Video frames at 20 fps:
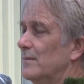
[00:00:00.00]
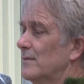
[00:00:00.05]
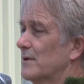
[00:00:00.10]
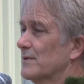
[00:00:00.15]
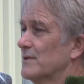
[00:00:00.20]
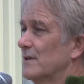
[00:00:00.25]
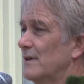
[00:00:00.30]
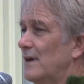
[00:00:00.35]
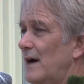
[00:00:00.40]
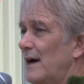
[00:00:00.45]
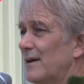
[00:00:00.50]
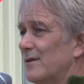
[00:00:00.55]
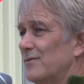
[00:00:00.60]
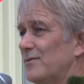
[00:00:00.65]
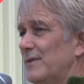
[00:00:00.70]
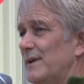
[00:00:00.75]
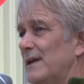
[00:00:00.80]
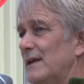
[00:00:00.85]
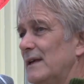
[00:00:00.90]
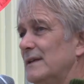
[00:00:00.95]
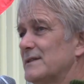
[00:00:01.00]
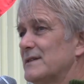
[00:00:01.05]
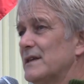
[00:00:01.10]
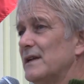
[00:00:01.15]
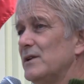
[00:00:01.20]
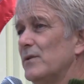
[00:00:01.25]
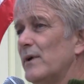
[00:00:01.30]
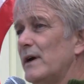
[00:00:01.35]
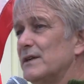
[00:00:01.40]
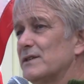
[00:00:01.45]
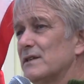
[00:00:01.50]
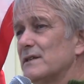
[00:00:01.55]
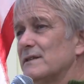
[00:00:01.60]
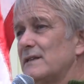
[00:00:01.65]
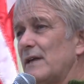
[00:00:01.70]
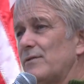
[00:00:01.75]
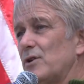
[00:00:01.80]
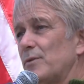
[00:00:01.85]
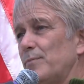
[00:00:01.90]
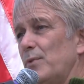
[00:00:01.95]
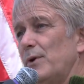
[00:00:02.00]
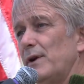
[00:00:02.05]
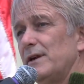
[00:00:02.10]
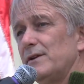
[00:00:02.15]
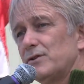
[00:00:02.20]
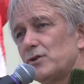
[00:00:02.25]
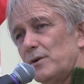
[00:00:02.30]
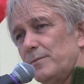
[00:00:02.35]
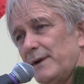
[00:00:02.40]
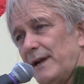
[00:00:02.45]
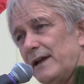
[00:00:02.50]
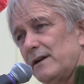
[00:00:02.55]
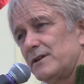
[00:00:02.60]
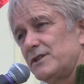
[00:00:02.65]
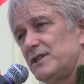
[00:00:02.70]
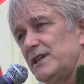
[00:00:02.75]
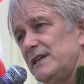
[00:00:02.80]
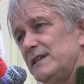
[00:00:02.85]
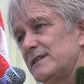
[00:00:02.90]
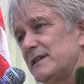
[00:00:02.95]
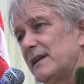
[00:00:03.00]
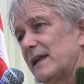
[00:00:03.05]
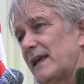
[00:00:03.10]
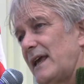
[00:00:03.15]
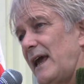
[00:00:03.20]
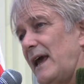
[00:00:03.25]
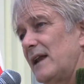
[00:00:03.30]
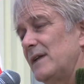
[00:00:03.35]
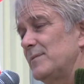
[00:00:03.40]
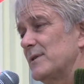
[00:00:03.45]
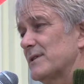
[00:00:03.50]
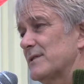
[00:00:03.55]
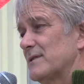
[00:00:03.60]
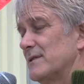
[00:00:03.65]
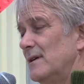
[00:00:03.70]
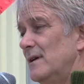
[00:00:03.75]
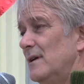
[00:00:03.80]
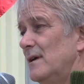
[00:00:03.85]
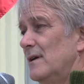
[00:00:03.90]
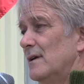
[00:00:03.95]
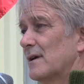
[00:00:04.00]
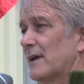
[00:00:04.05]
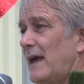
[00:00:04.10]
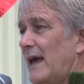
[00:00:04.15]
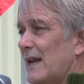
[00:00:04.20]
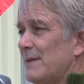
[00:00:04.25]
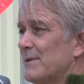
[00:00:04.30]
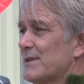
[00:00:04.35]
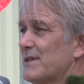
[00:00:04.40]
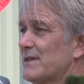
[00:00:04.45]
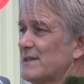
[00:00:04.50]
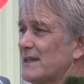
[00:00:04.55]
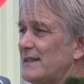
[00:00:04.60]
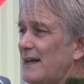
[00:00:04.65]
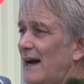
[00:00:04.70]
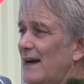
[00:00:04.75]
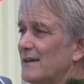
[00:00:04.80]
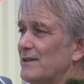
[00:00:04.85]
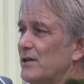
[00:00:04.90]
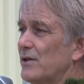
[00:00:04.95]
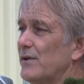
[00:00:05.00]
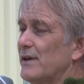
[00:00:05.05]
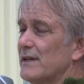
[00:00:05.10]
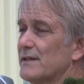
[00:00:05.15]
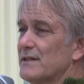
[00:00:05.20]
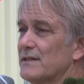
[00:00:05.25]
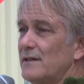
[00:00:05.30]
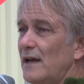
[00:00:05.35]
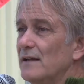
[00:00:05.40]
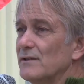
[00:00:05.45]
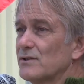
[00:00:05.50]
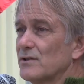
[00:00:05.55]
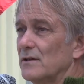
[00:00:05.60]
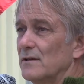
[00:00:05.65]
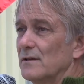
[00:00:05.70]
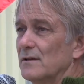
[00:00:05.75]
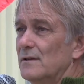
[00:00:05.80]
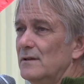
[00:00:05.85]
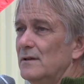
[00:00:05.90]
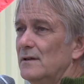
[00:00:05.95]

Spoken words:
There's a lot of insinuations that they're putting terminator genes into cannabis. Cannabis is a dietary essential.